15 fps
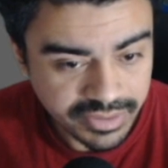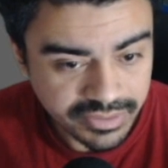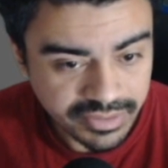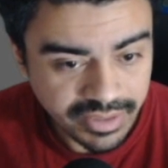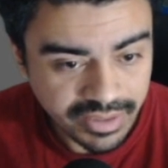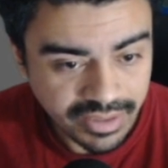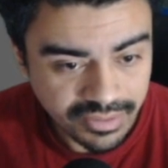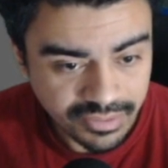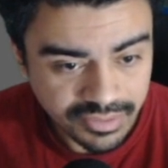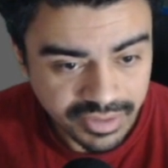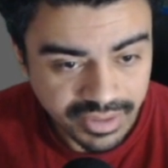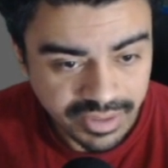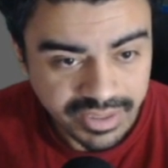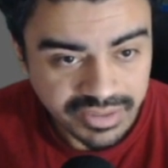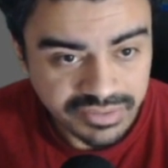to download
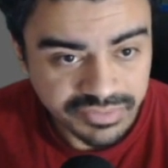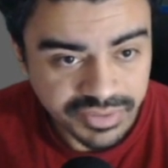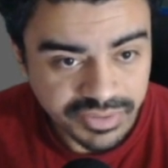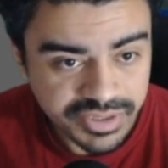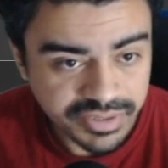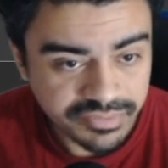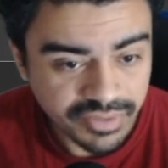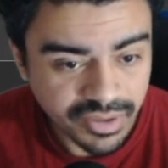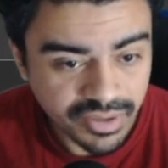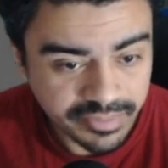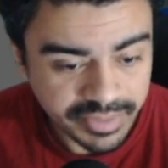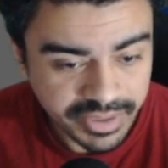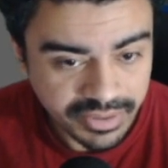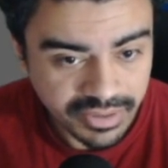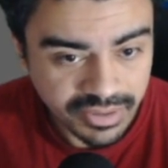the latest version of
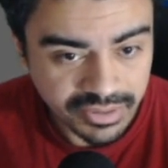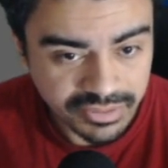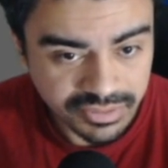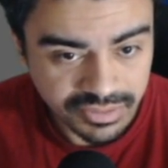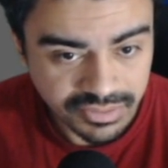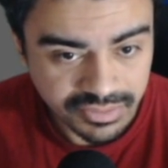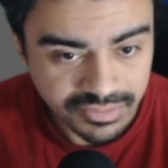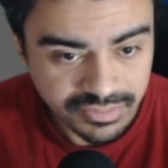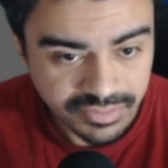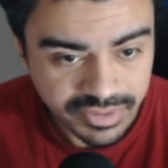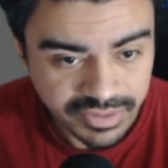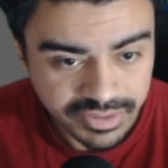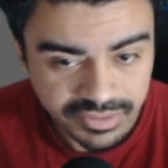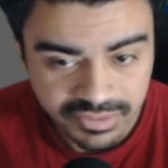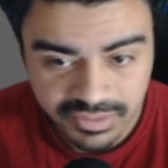Harmony also,
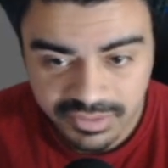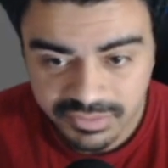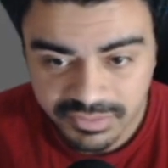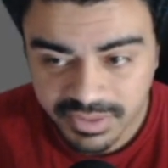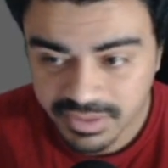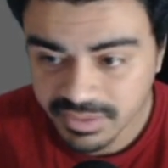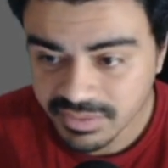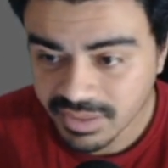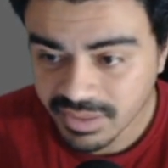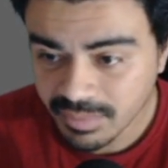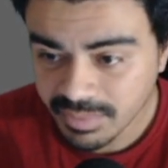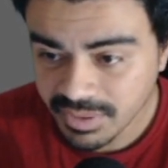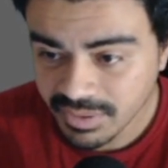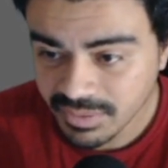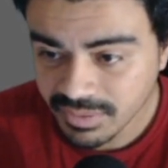which is this one on the
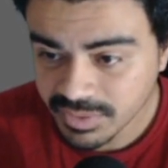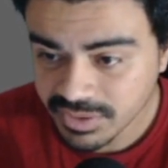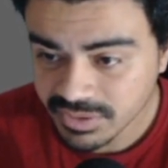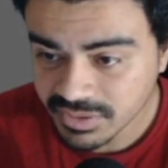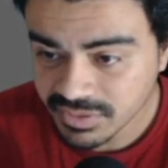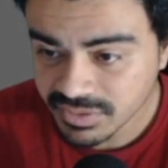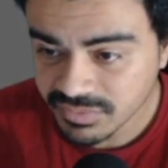top here, which is